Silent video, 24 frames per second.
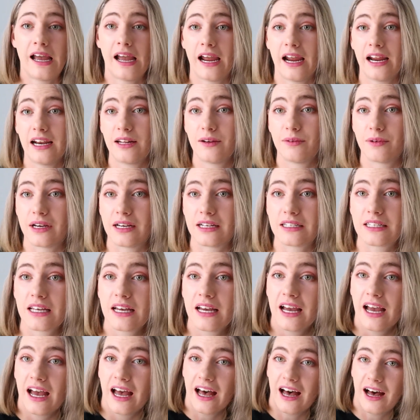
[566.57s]
anyways,
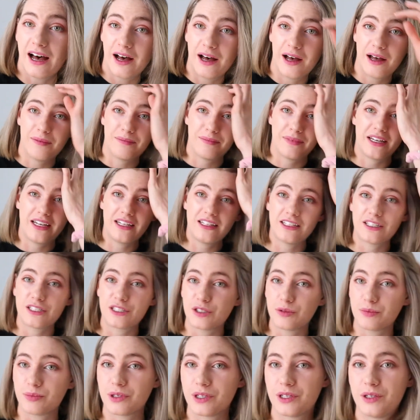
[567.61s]
in the
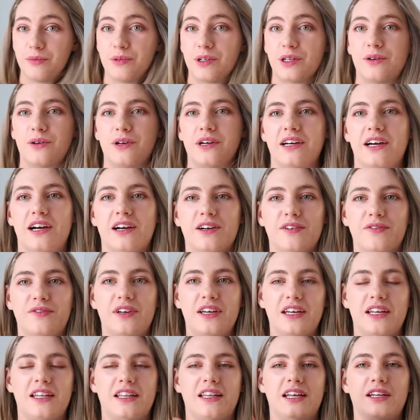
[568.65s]
Superhuman
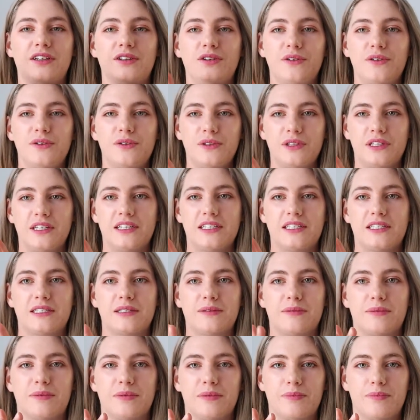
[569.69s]
choreography, they do this
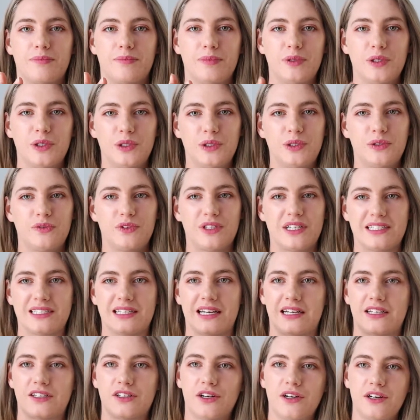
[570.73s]
move that's
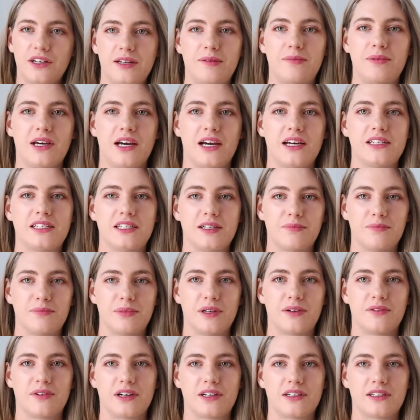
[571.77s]
like turning behind,
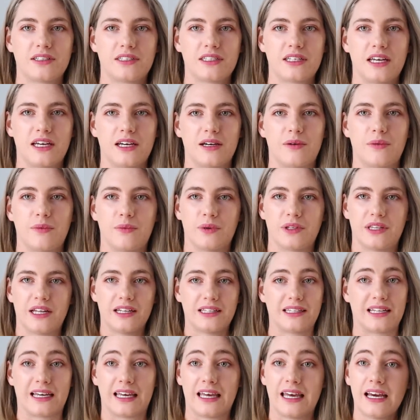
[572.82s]
jumping roundhouse kick
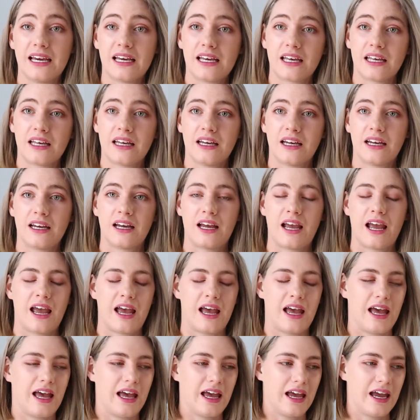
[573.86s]
without the kick.
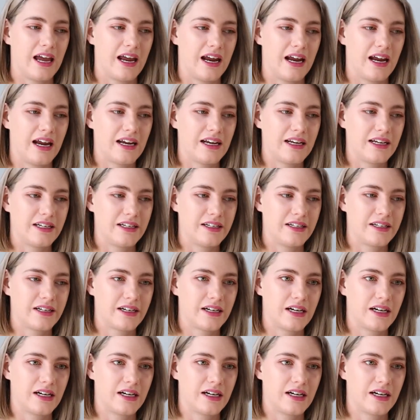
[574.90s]
And